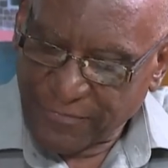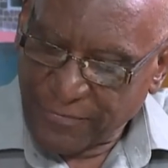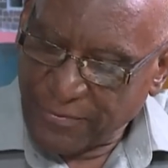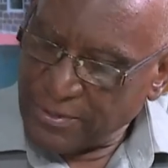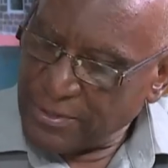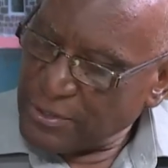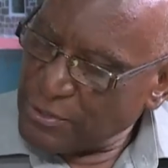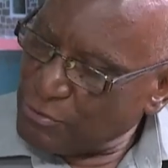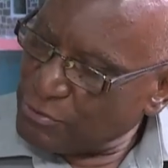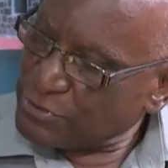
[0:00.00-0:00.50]

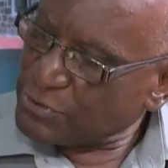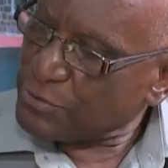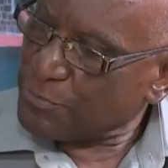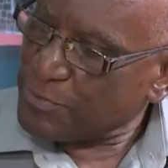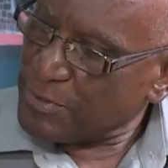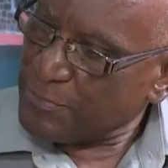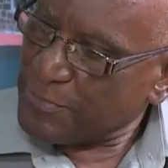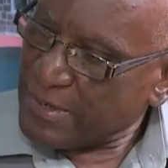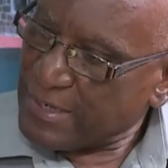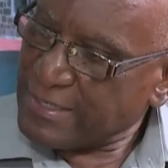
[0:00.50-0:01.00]
use to
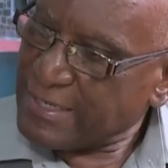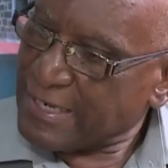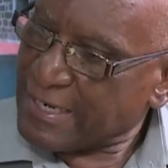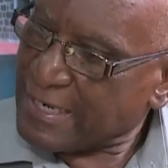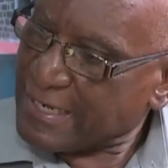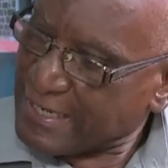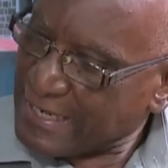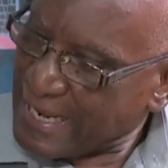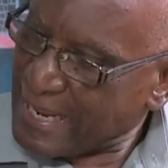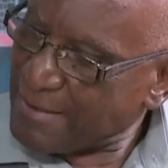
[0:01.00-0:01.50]
prepare their
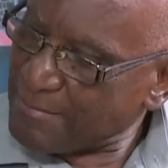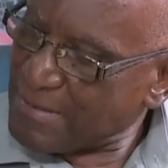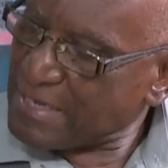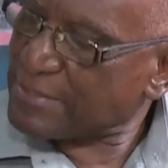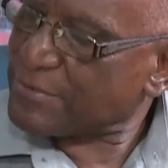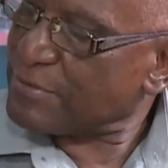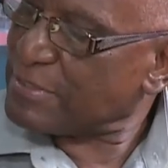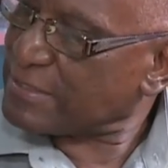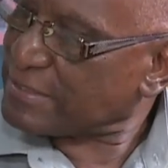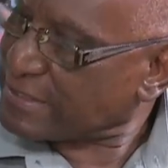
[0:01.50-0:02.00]
climate
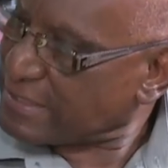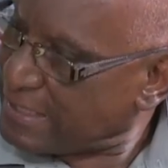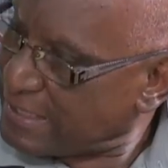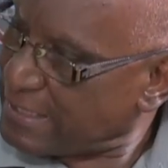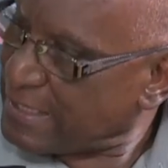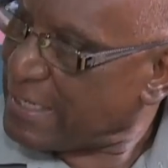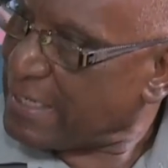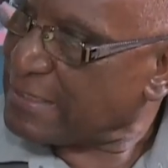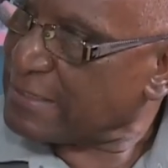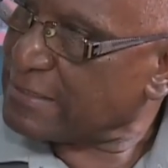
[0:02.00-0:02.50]

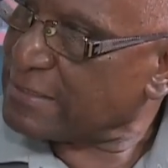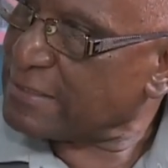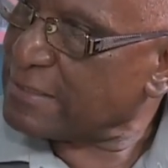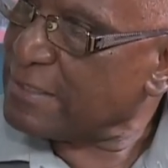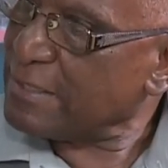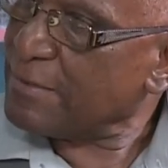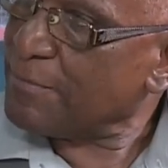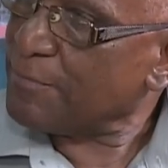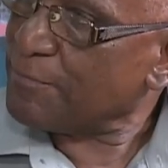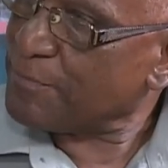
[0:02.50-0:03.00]
resilient
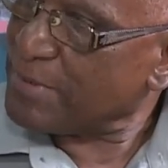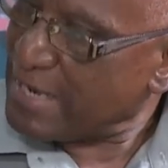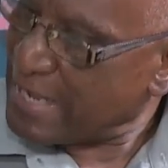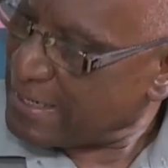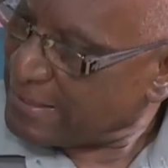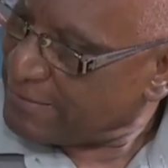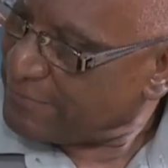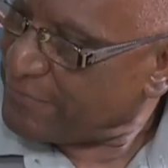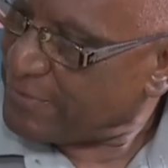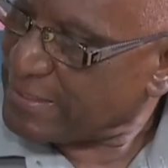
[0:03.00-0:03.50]

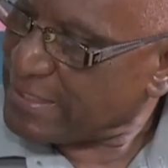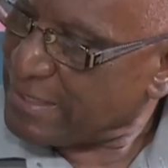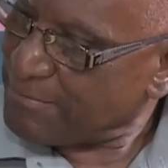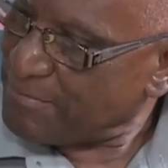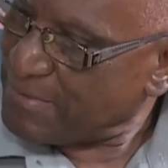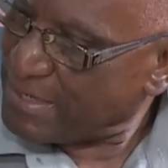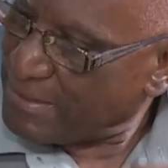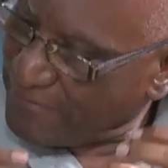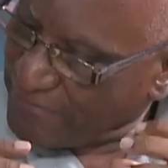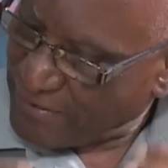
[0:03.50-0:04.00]
plan for
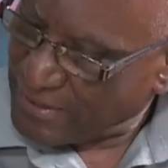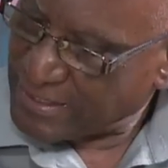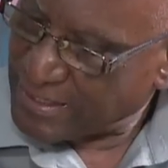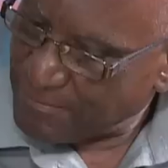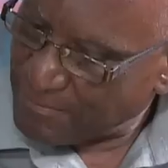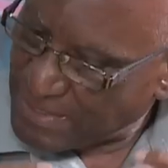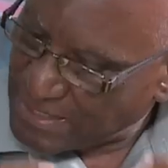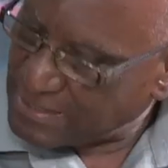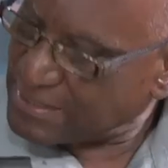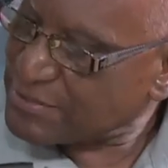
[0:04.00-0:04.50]
their
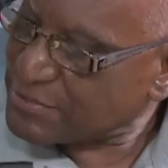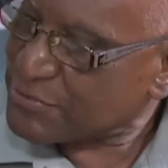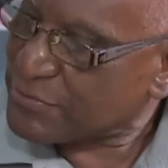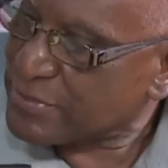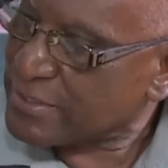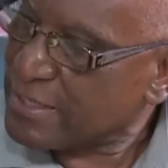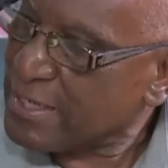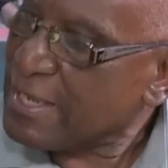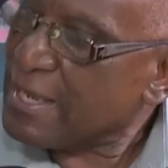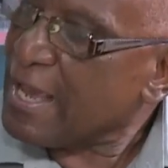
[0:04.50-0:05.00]
ministry.
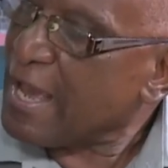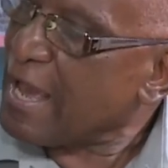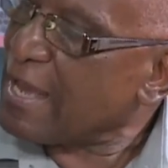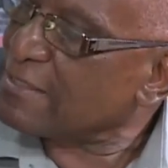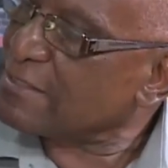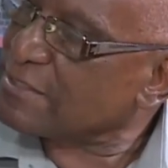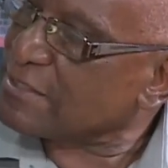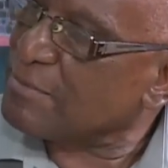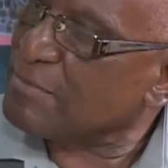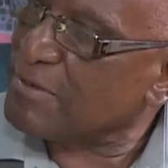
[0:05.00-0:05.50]

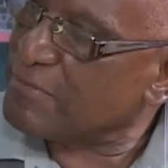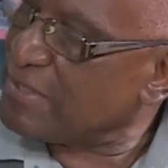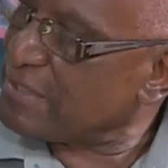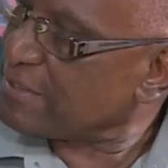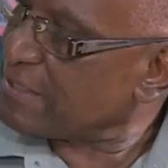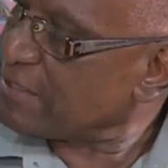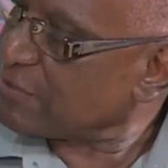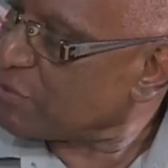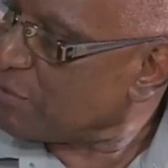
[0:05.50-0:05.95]
And some of the things you